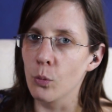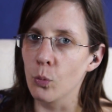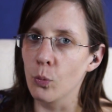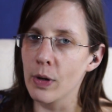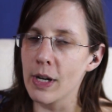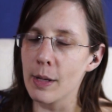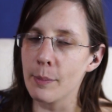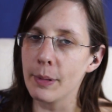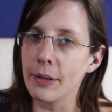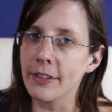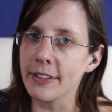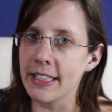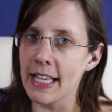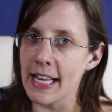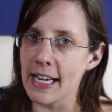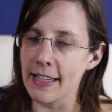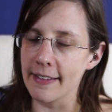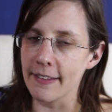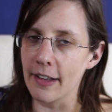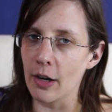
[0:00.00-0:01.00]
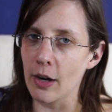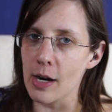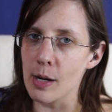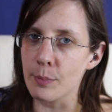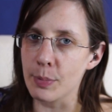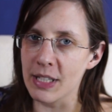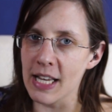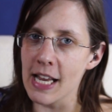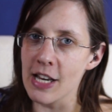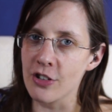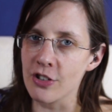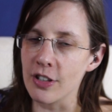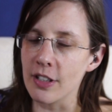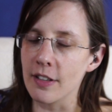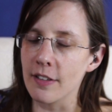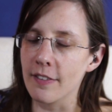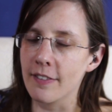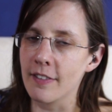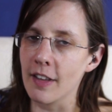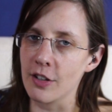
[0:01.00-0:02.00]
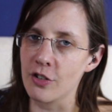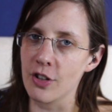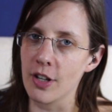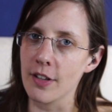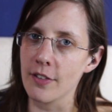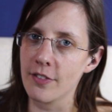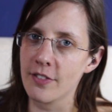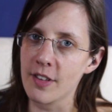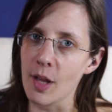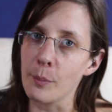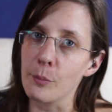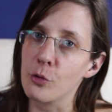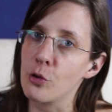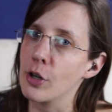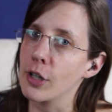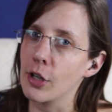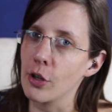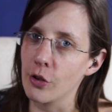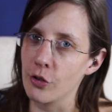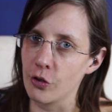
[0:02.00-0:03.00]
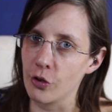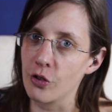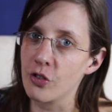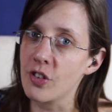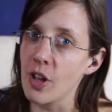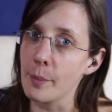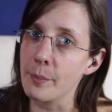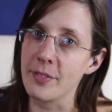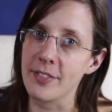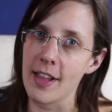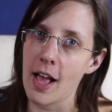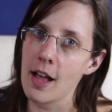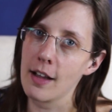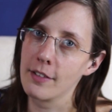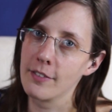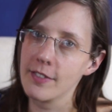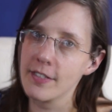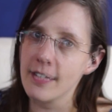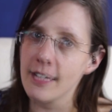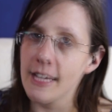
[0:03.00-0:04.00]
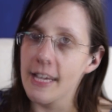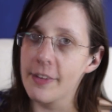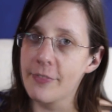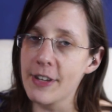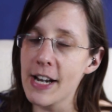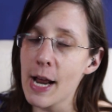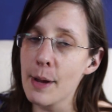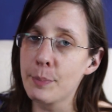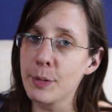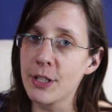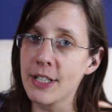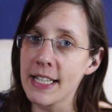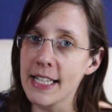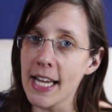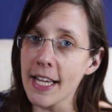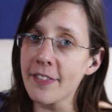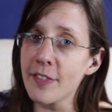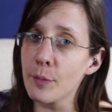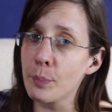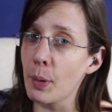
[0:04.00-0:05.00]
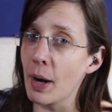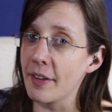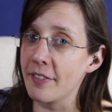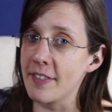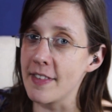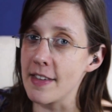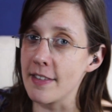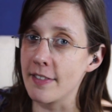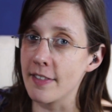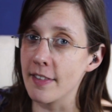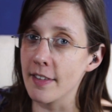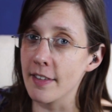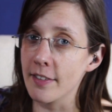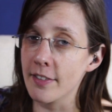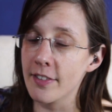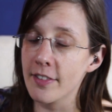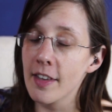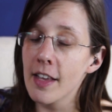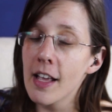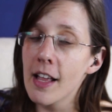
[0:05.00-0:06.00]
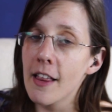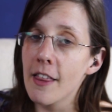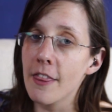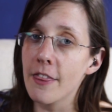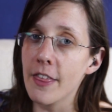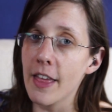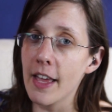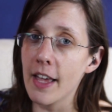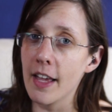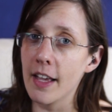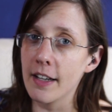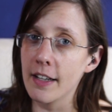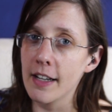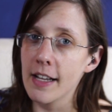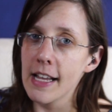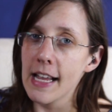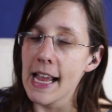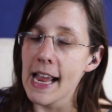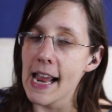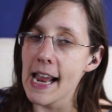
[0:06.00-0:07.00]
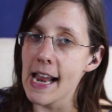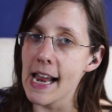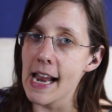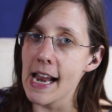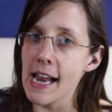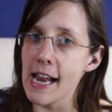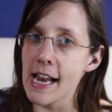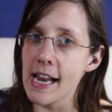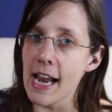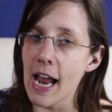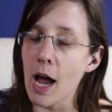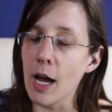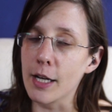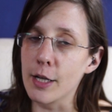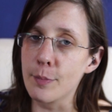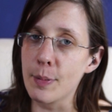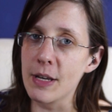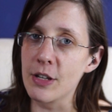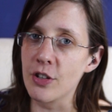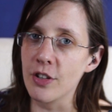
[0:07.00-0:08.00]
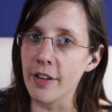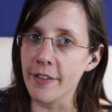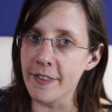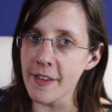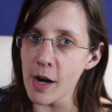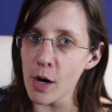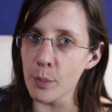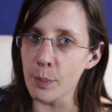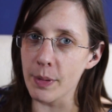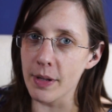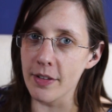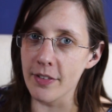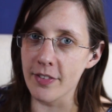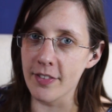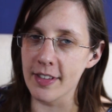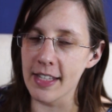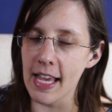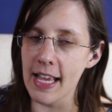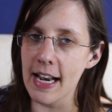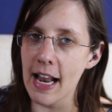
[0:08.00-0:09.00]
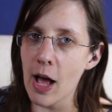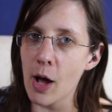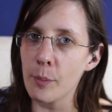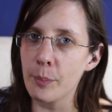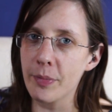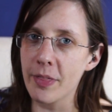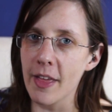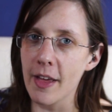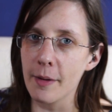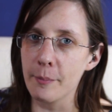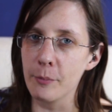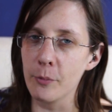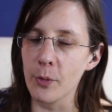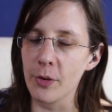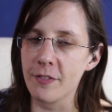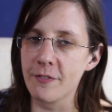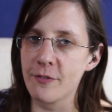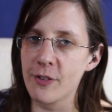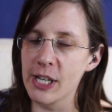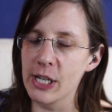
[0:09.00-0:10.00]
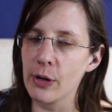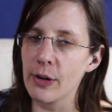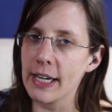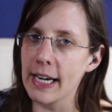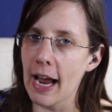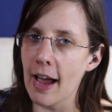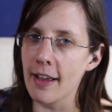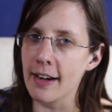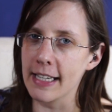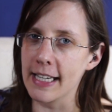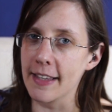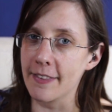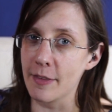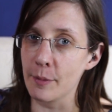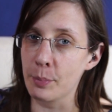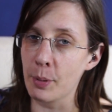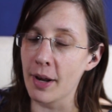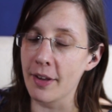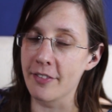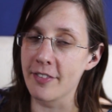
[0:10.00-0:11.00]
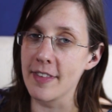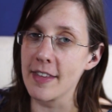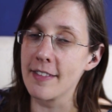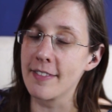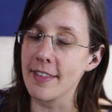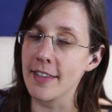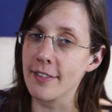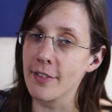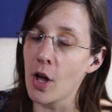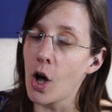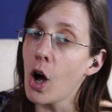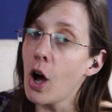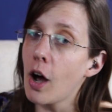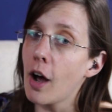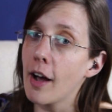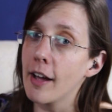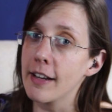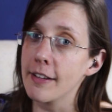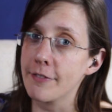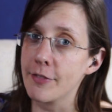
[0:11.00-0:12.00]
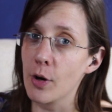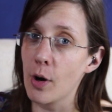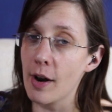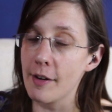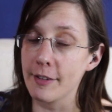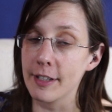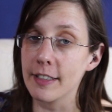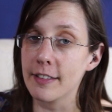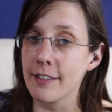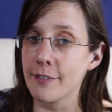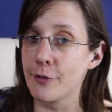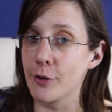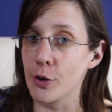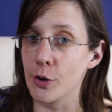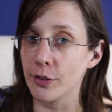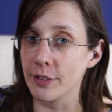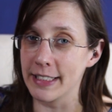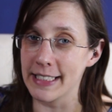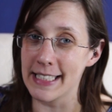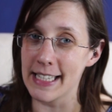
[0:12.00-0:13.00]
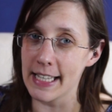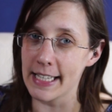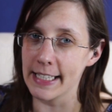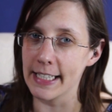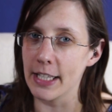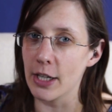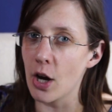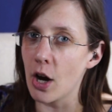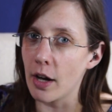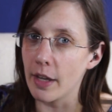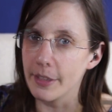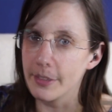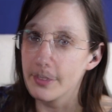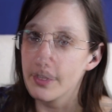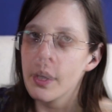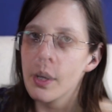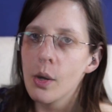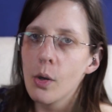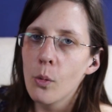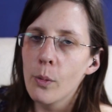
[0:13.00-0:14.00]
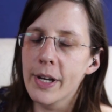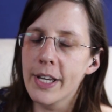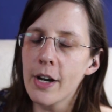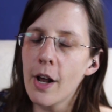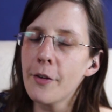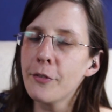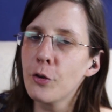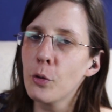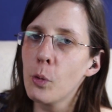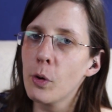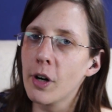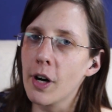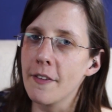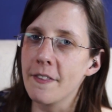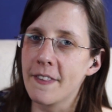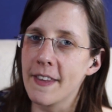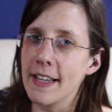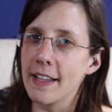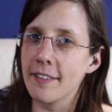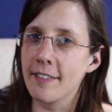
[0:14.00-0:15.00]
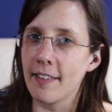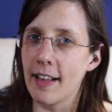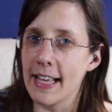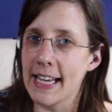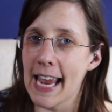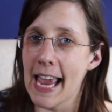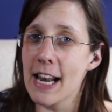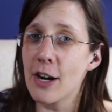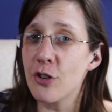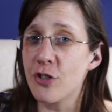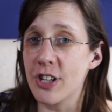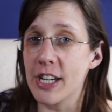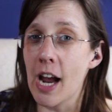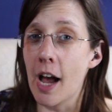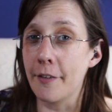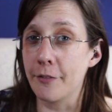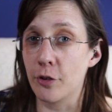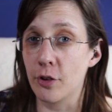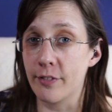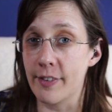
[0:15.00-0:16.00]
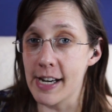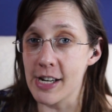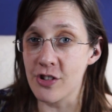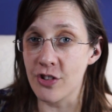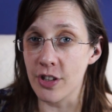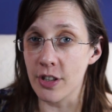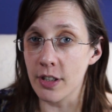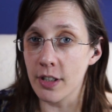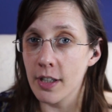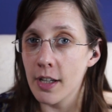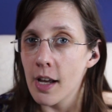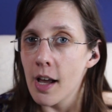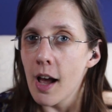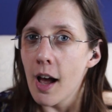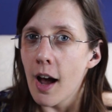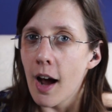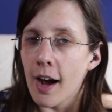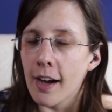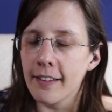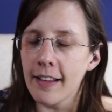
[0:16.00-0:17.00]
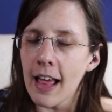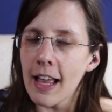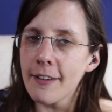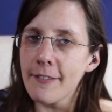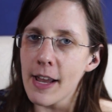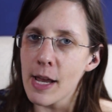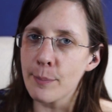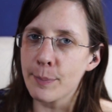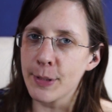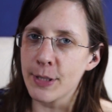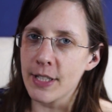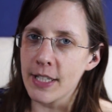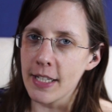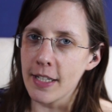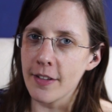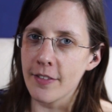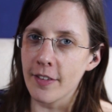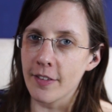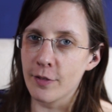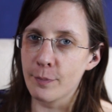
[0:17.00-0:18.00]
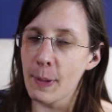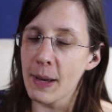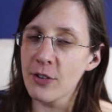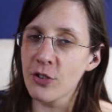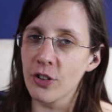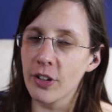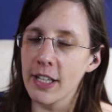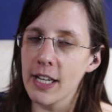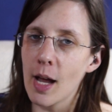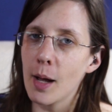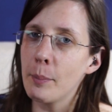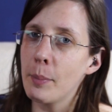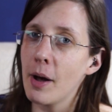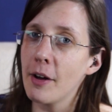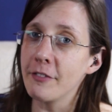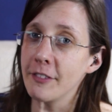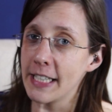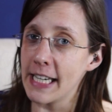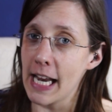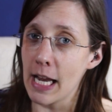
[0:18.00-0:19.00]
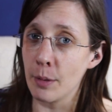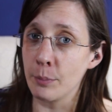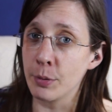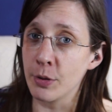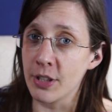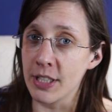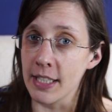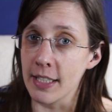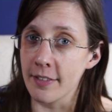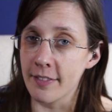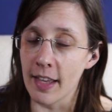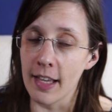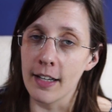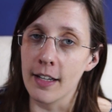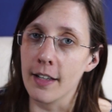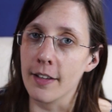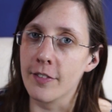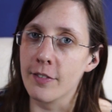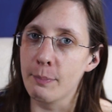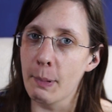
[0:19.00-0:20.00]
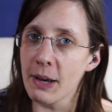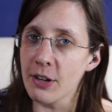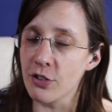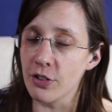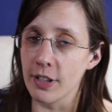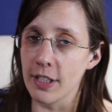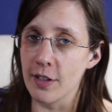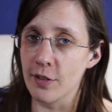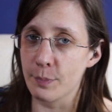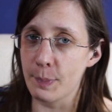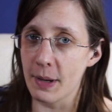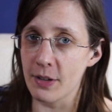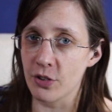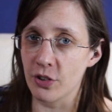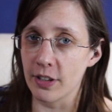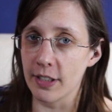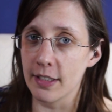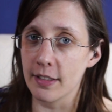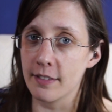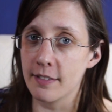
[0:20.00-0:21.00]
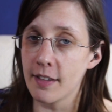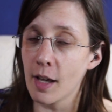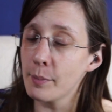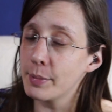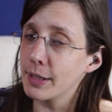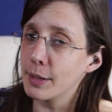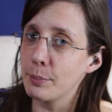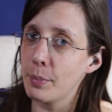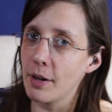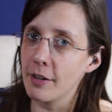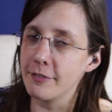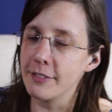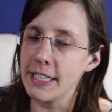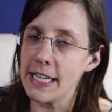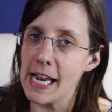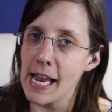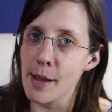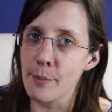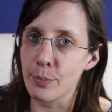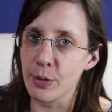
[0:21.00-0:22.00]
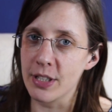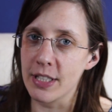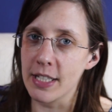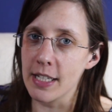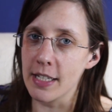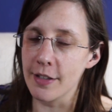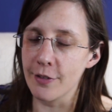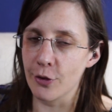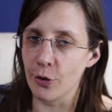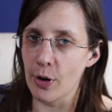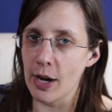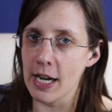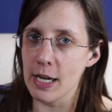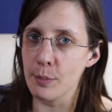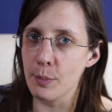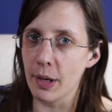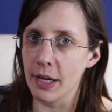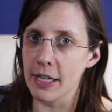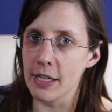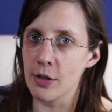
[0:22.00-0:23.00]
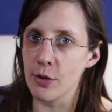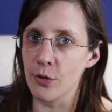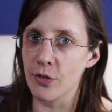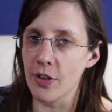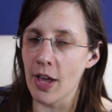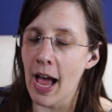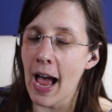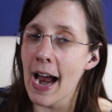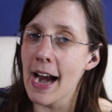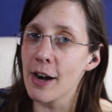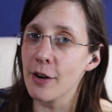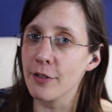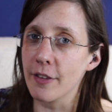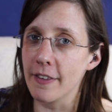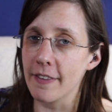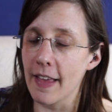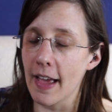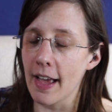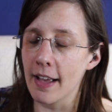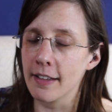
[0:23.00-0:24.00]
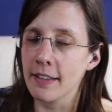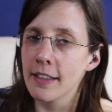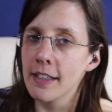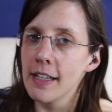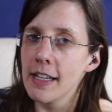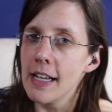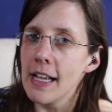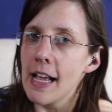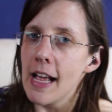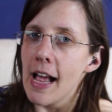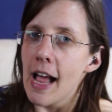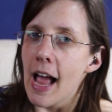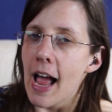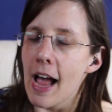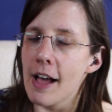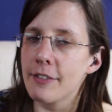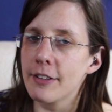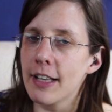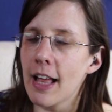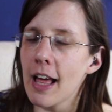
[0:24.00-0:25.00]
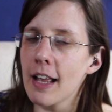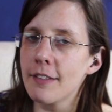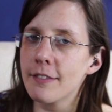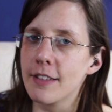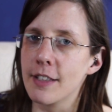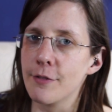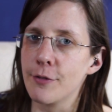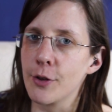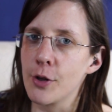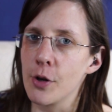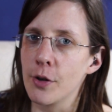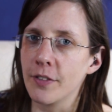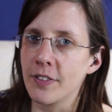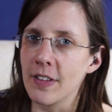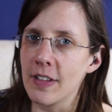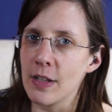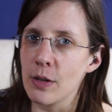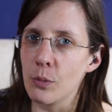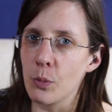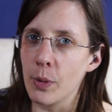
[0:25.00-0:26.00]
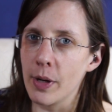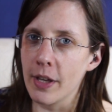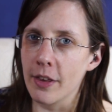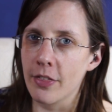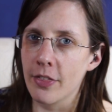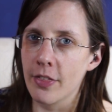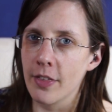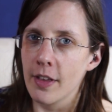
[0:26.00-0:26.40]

rehabilitating their amputation, such as stump shrinkers or stump socks. If an amputee gets a prosthesis, then an occupational therapist can help them with figuring out how to get the prosthesis on if they're having difficulty getting it on. We can also work on things like energy conservation. A lot of amputees, especially above knee amputees, and especially double above knee amputees or anybody who's higher than that, have a lot of difficulty with